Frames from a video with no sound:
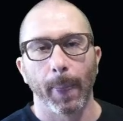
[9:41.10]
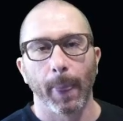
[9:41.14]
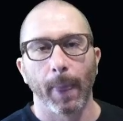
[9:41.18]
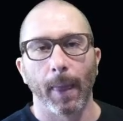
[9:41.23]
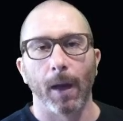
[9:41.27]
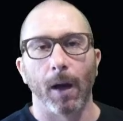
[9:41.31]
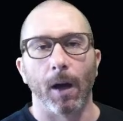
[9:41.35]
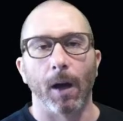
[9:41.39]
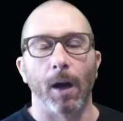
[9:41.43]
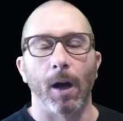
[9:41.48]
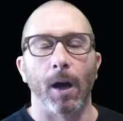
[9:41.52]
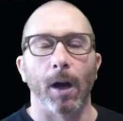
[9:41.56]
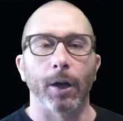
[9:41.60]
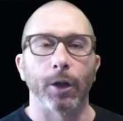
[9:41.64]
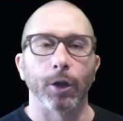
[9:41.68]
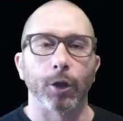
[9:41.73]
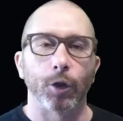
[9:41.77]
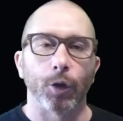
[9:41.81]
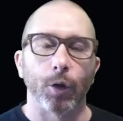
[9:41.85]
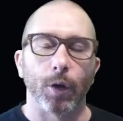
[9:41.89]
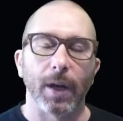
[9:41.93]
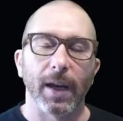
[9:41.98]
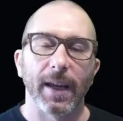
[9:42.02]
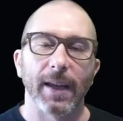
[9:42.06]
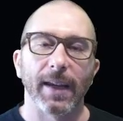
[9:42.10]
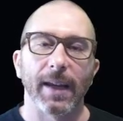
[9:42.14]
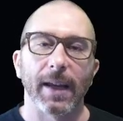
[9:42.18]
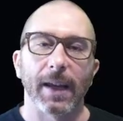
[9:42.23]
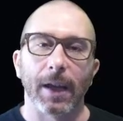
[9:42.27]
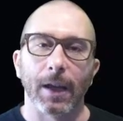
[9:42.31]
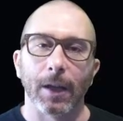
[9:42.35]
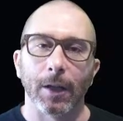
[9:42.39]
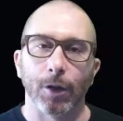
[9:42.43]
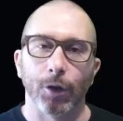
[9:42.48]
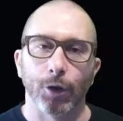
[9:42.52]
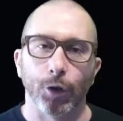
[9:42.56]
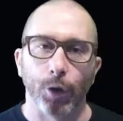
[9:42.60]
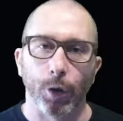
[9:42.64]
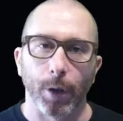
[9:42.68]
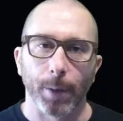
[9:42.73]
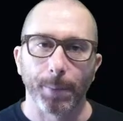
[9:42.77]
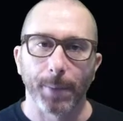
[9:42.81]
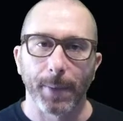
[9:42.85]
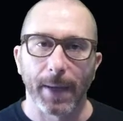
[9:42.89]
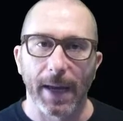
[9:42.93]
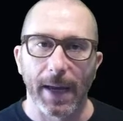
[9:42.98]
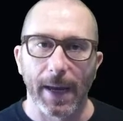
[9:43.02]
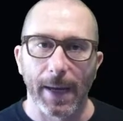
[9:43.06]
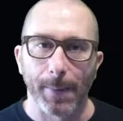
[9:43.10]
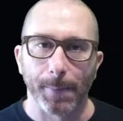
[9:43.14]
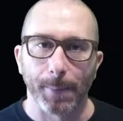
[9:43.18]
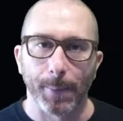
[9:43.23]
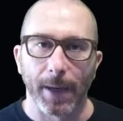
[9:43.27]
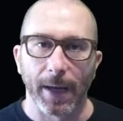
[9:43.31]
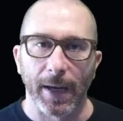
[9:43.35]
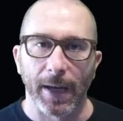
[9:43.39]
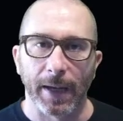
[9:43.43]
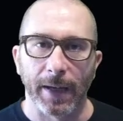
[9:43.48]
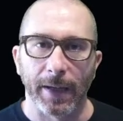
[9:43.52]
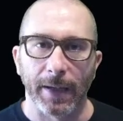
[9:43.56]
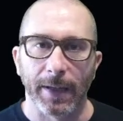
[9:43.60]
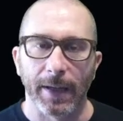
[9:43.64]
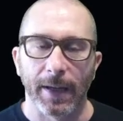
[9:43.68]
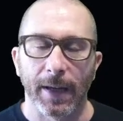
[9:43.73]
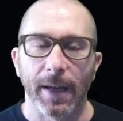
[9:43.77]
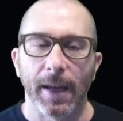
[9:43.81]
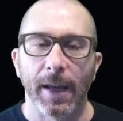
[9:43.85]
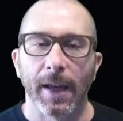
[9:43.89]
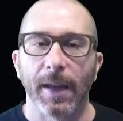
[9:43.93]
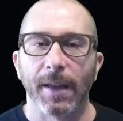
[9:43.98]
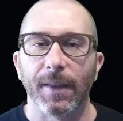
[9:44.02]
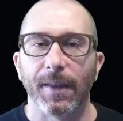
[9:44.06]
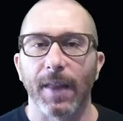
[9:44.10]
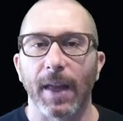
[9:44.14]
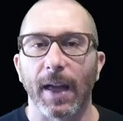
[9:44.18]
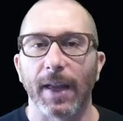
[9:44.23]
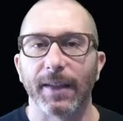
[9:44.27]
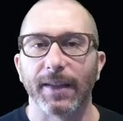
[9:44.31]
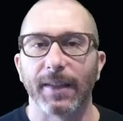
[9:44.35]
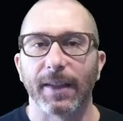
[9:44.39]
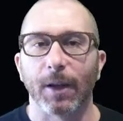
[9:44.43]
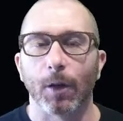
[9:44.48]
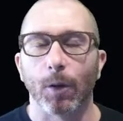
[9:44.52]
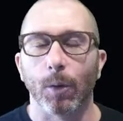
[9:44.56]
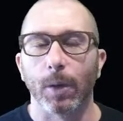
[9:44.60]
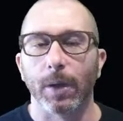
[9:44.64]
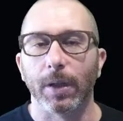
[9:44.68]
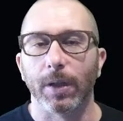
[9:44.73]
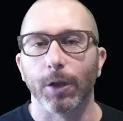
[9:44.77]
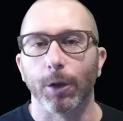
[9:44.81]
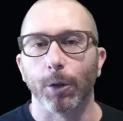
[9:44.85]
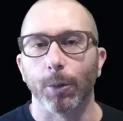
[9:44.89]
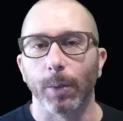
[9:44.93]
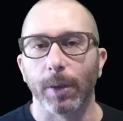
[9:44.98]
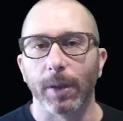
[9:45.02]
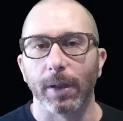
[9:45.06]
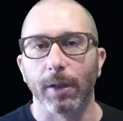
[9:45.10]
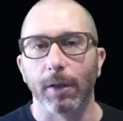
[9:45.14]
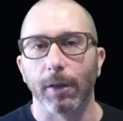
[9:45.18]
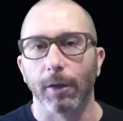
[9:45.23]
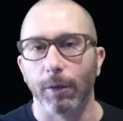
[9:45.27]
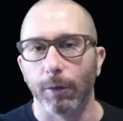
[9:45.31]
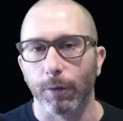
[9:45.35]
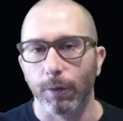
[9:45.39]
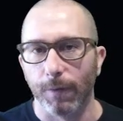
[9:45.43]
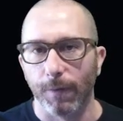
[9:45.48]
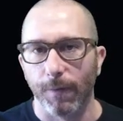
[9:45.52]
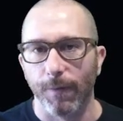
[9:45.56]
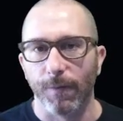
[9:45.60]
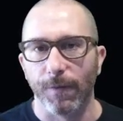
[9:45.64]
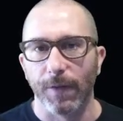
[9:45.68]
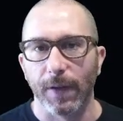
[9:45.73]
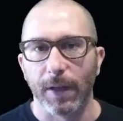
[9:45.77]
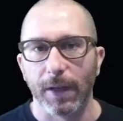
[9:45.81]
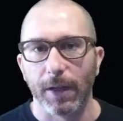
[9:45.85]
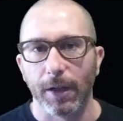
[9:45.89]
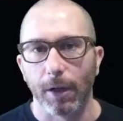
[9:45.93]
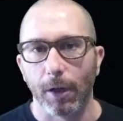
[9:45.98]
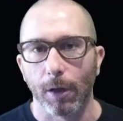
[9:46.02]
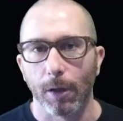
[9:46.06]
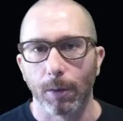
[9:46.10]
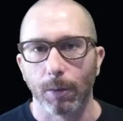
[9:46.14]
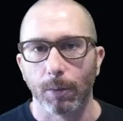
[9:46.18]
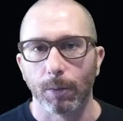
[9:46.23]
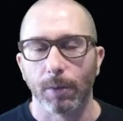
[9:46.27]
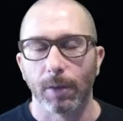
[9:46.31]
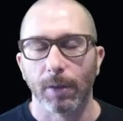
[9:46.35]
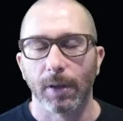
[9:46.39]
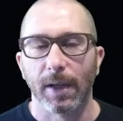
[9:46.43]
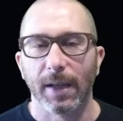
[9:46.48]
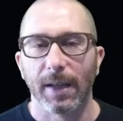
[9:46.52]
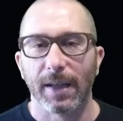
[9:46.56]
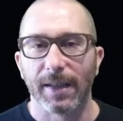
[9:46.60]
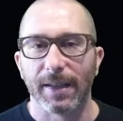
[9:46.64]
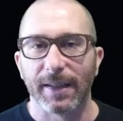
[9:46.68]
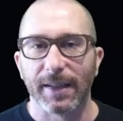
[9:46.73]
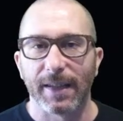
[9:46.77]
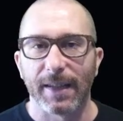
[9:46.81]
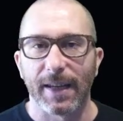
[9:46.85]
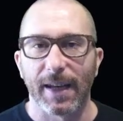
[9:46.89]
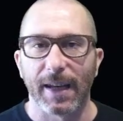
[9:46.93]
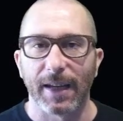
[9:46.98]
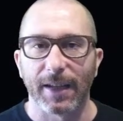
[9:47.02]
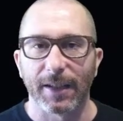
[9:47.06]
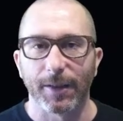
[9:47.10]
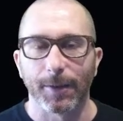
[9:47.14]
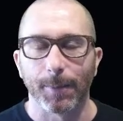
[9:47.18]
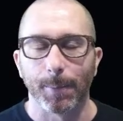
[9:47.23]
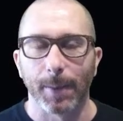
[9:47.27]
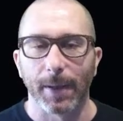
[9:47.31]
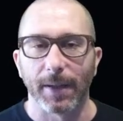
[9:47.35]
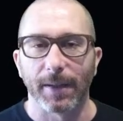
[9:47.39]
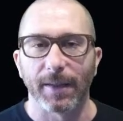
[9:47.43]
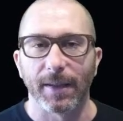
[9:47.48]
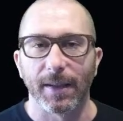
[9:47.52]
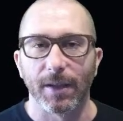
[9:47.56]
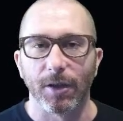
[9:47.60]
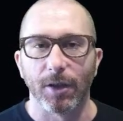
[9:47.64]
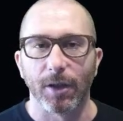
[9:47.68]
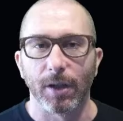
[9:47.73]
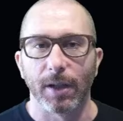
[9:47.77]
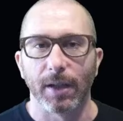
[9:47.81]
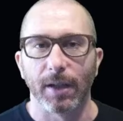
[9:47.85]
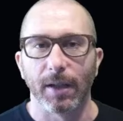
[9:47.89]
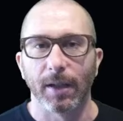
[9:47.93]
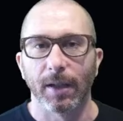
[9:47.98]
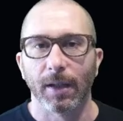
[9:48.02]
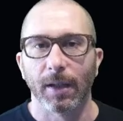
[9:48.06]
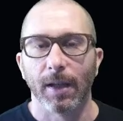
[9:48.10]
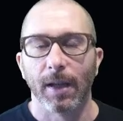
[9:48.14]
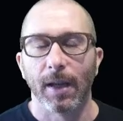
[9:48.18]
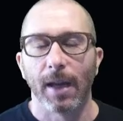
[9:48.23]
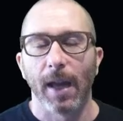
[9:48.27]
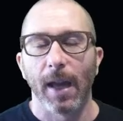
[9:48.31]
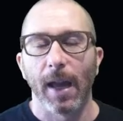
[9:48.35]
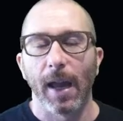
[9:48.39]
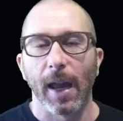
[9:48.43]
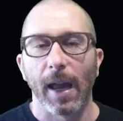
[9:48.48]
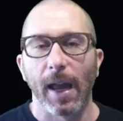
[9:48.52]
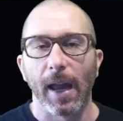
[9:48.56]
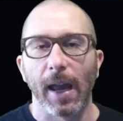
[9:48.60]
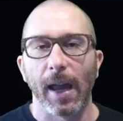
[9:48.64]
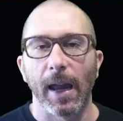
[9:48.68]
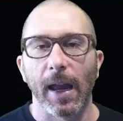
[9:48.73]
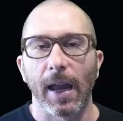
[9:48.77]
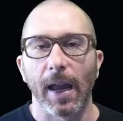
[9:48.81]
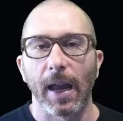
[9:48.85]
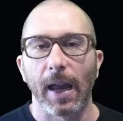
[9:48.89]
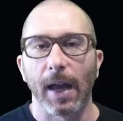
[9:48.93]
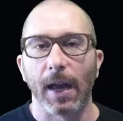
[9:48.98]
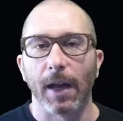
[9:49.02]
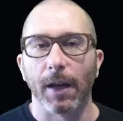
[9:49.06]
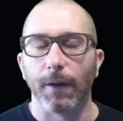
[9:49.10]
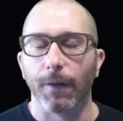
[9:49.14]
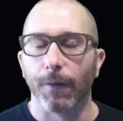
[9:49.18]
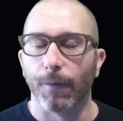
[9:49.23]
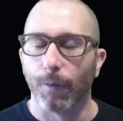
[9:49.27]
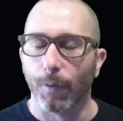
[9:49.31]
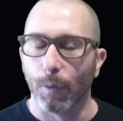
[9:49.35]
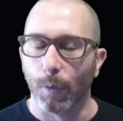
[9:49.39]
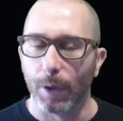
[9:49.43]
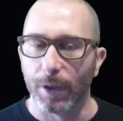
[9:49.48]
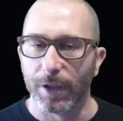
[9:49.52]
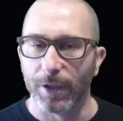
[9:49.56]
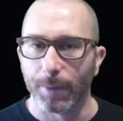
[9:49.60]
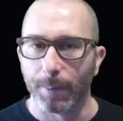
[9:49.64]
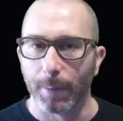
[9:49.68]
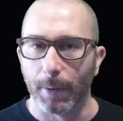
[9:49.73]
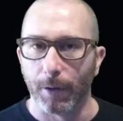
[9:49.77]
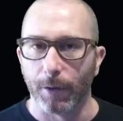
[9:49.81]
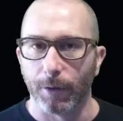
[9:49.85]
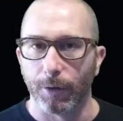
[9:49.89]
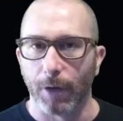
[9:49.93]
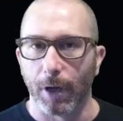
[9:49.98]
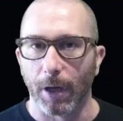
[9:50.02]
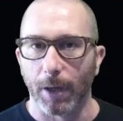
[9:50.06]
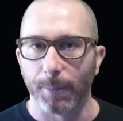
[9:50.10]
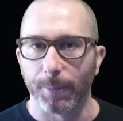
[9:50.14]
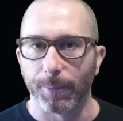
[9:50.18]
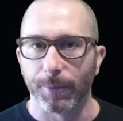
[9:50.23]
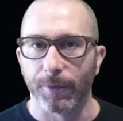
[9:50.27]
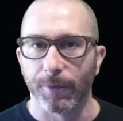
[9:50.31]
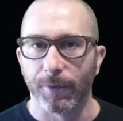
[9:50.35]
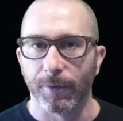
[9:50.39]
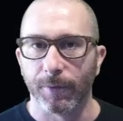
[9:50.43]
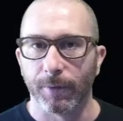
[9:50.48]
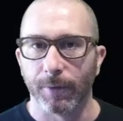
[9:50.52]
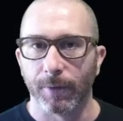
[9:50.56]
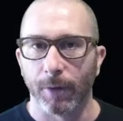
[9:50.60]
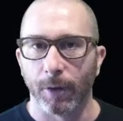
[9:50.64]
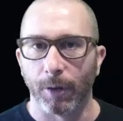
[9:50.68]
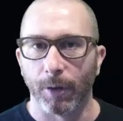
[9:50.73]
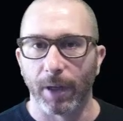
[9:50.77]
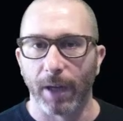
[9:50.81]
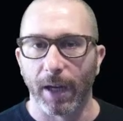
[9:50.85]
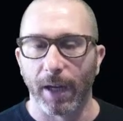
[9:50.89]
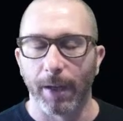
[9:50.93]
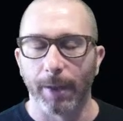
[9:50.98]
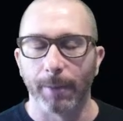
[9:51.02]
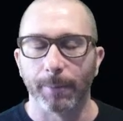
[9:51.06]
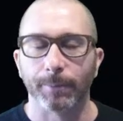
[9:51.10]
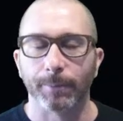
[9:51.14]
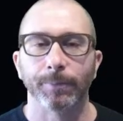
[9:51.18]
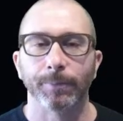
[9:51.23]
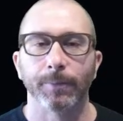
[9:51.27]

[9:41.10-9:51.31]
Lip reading: on creating a drip campaign that's going to include video, text messaging, and voicemail drops. Okay.